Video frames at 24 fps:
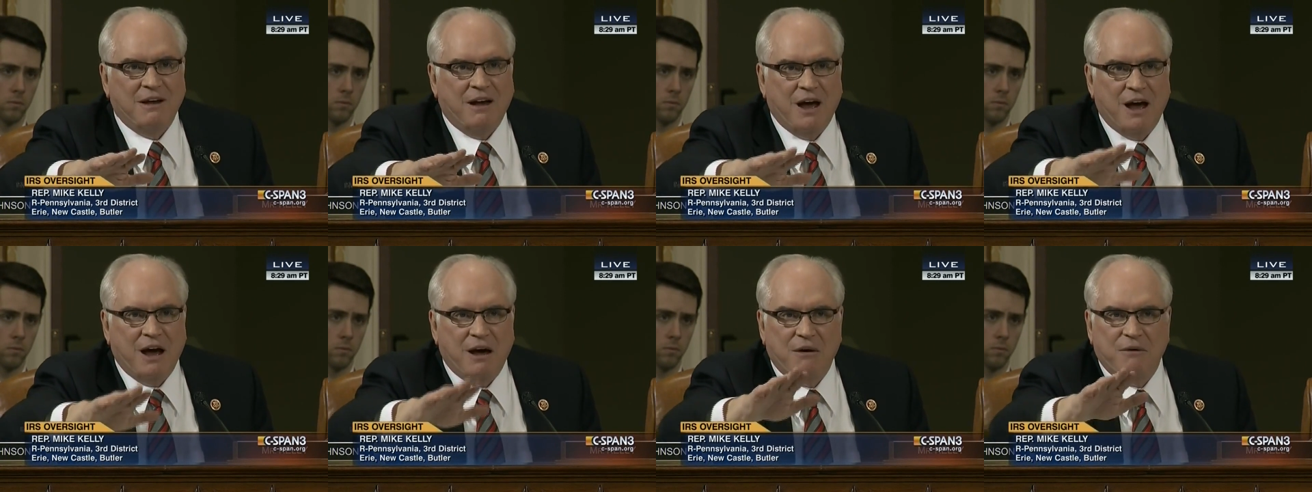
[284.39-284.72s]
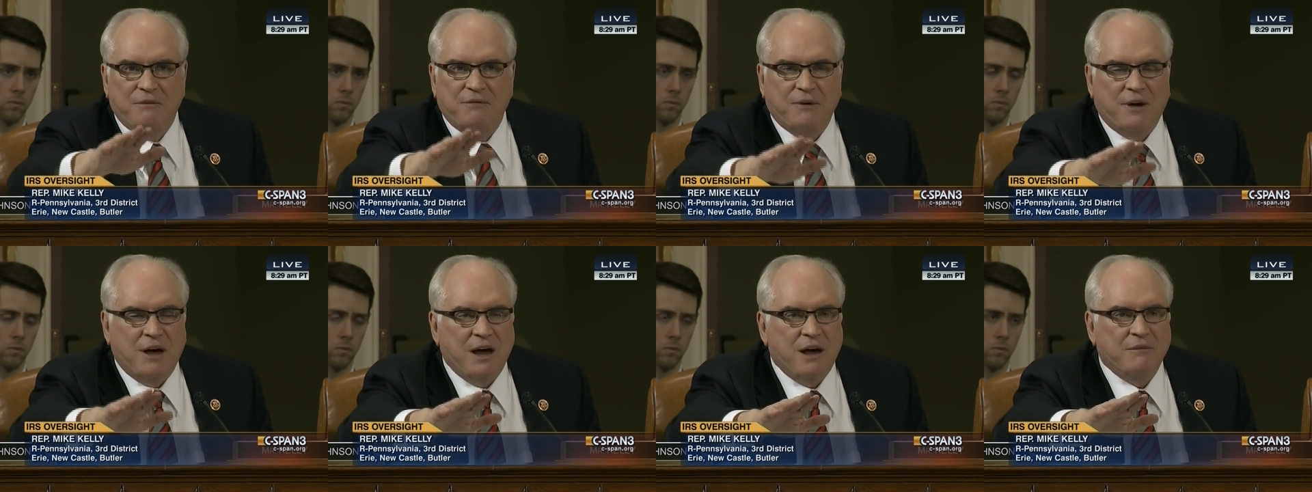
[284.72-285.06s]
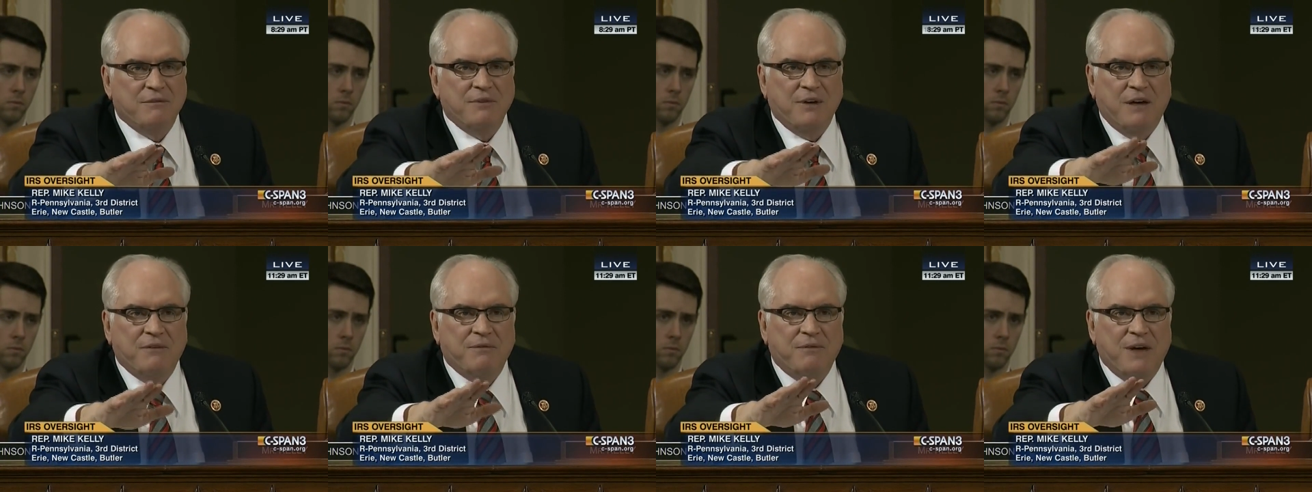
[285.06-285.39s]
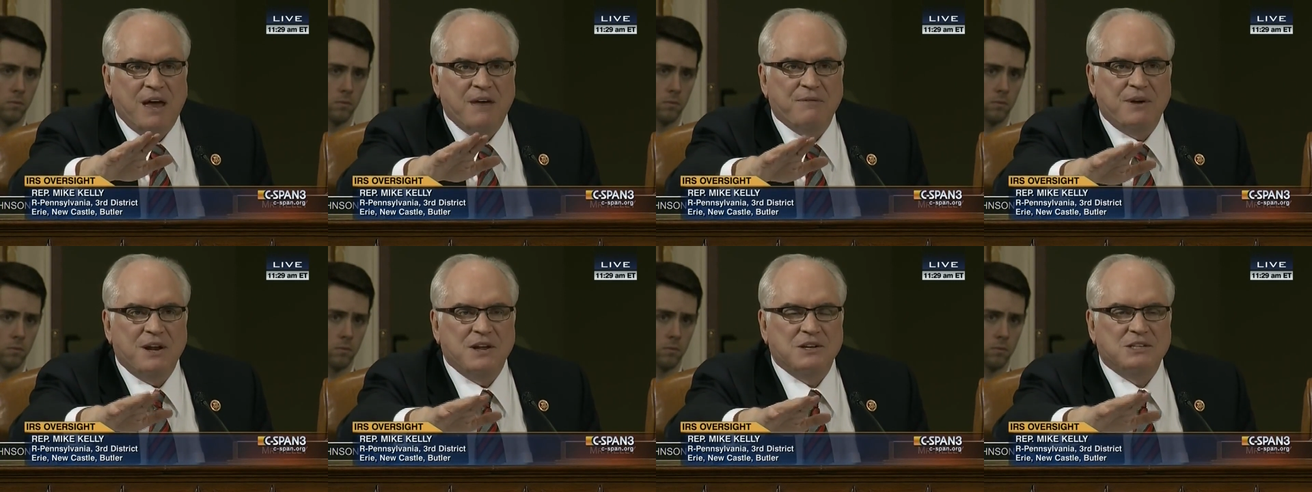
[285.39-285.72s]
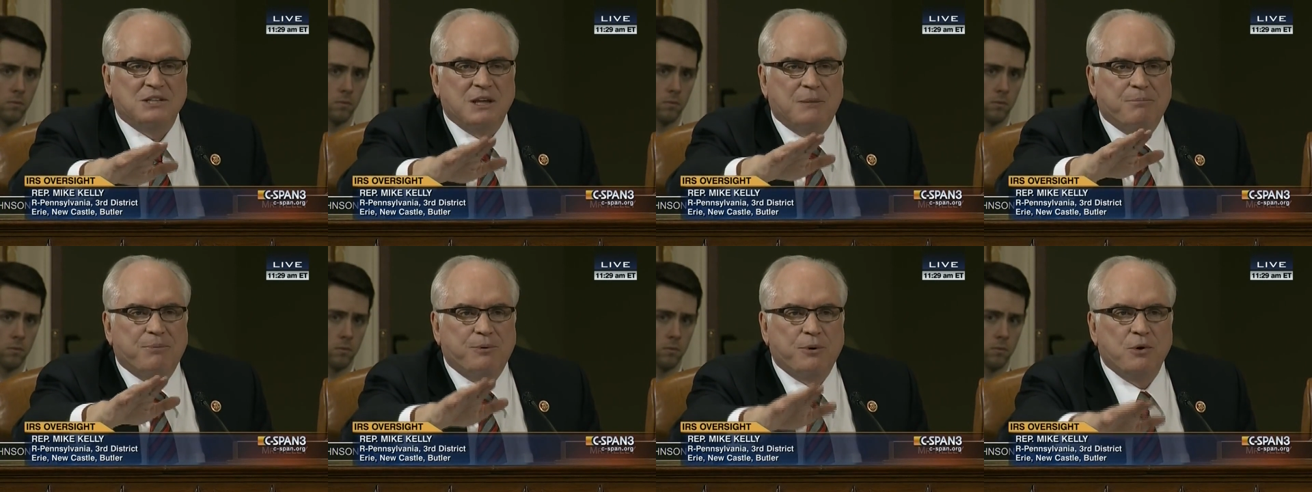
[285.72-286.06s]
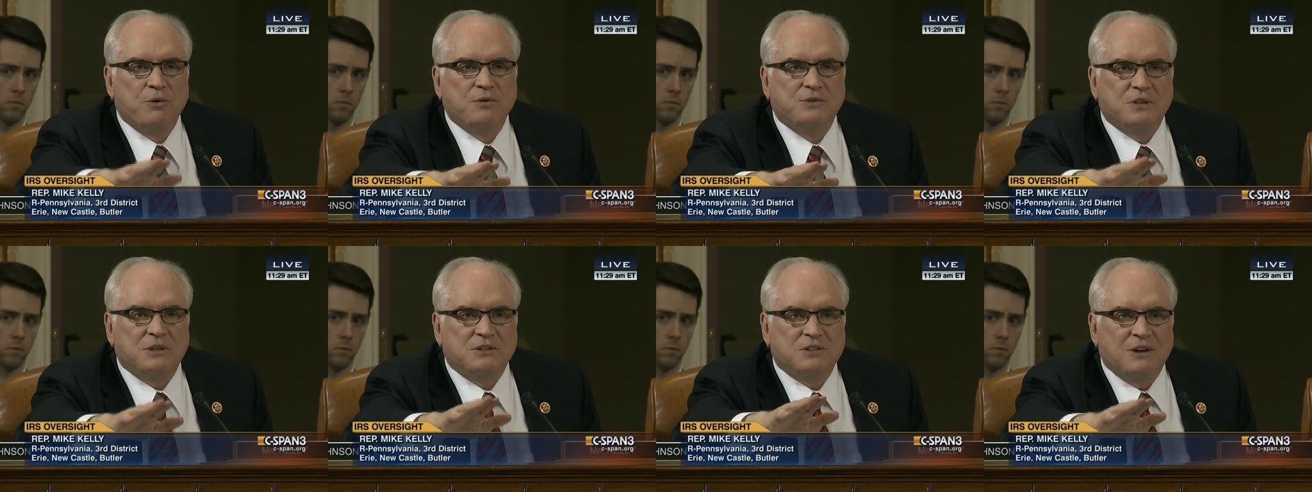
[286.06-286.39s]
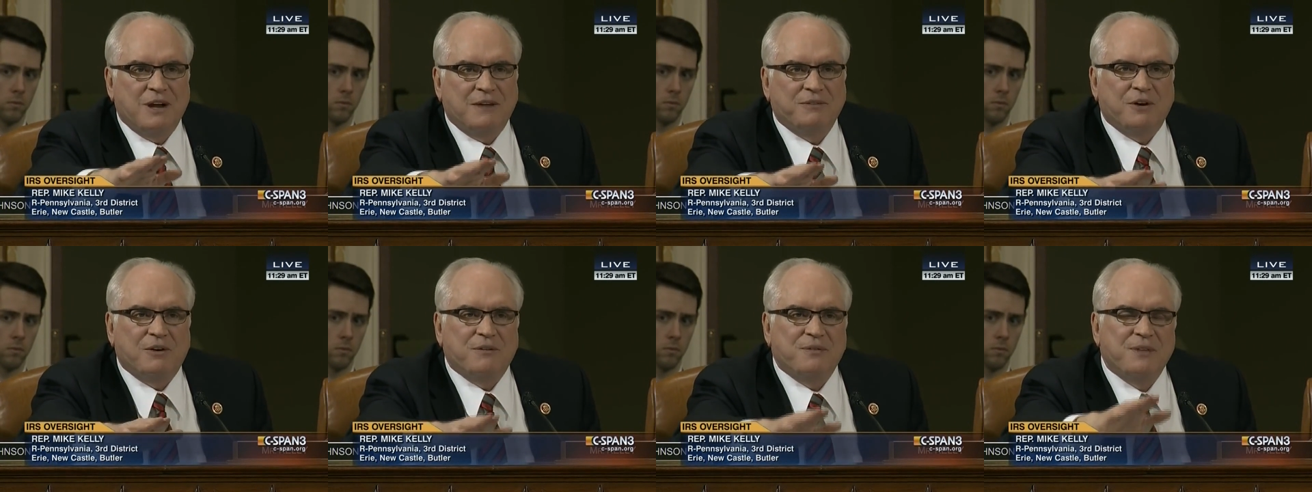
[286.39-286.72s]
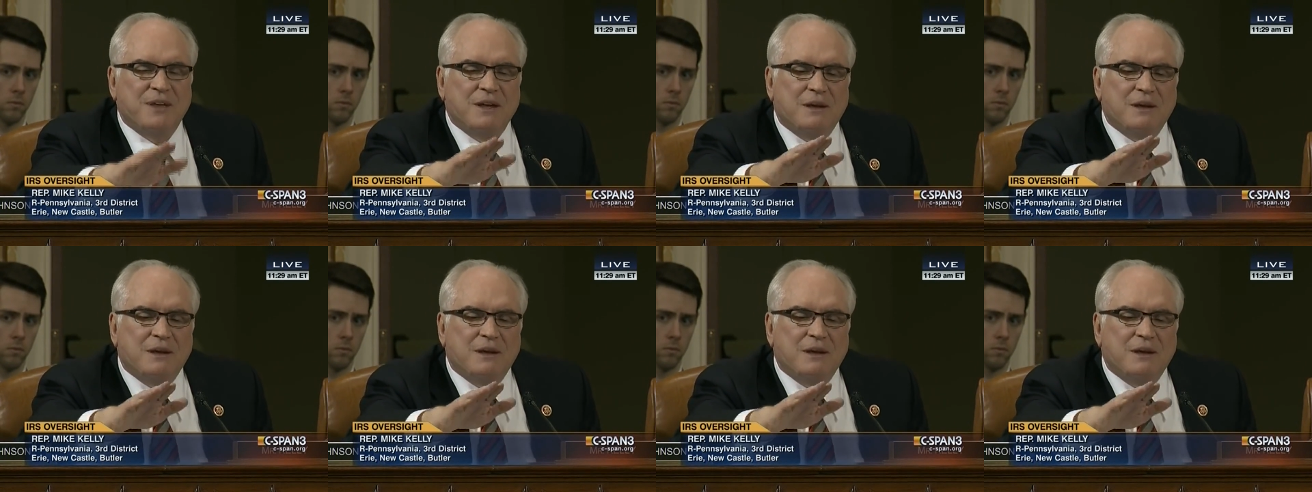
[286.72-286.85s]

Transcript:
Speaker 1: of, of, of evidence that proves it's not there.